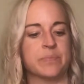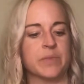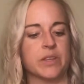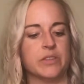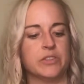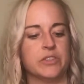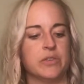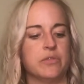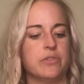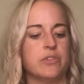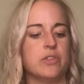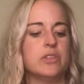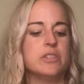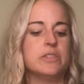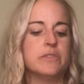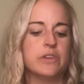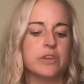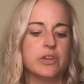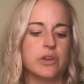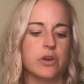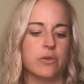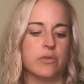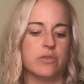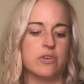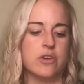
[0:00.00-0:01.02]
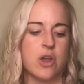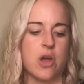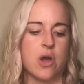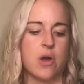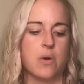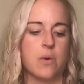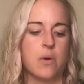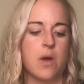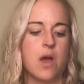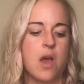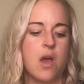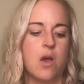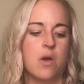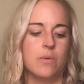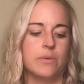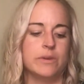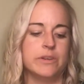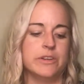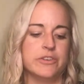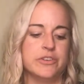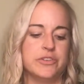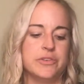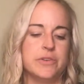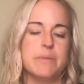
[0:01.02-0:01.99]
So for those of you who don't know,
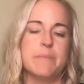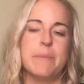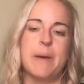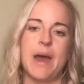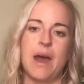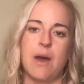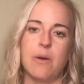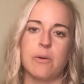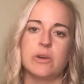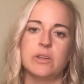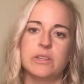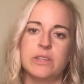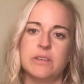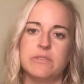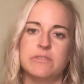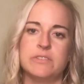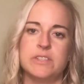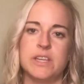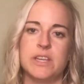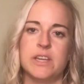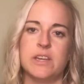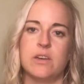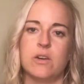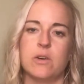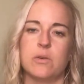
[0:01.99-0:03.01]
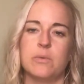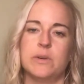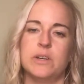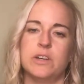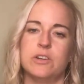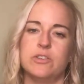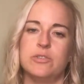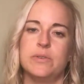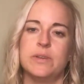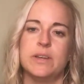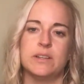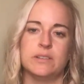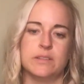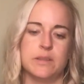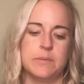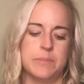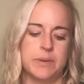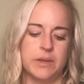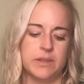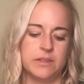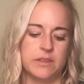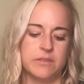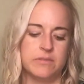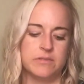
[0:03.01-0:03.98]
when you're doing powerlifting or when you're doing
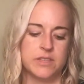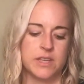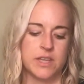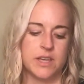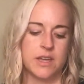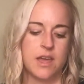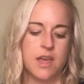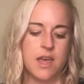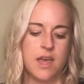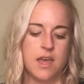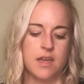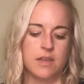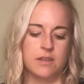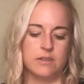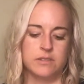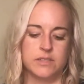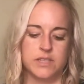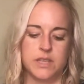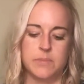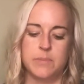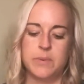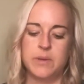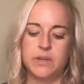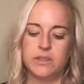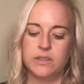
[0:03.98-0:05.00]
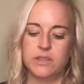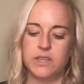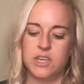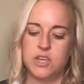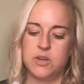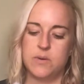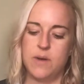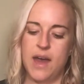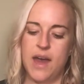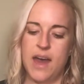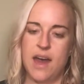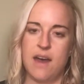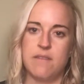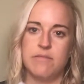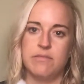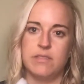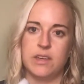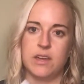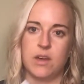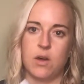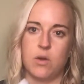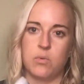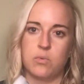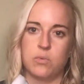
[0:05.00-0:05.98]
Olympic lifting, typically you have
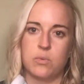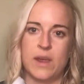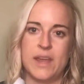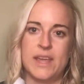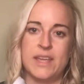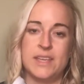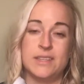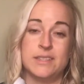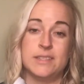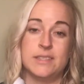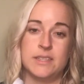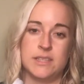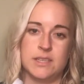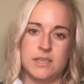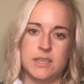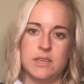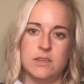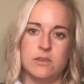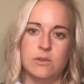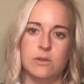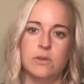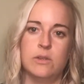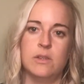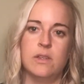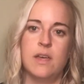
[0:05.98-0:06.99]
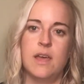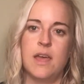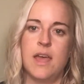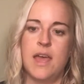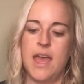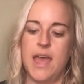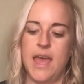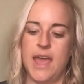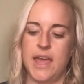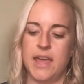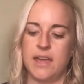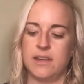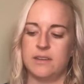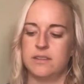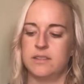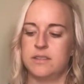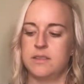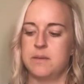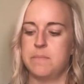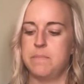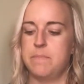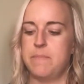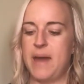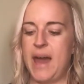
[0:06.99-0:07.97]
like a raised heel, and
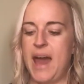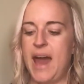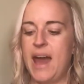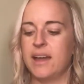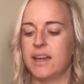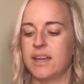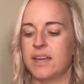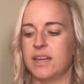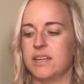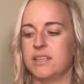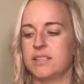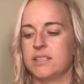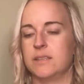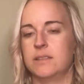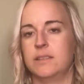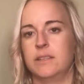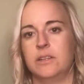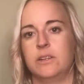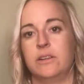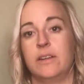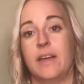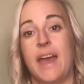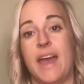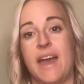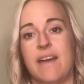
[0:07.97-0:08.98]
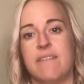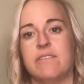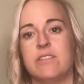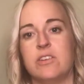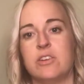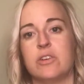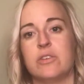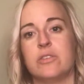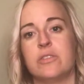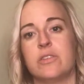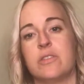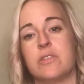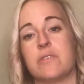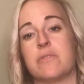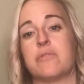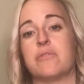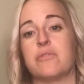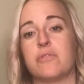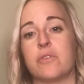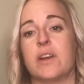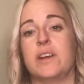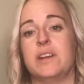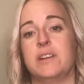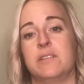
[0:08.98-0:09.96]
the back is a little heavier than the
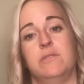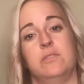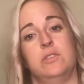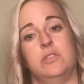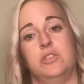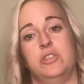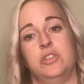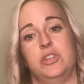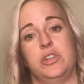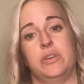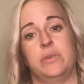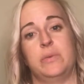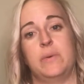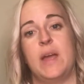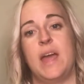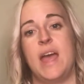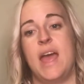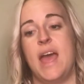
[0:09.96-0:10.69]
front of the shoe.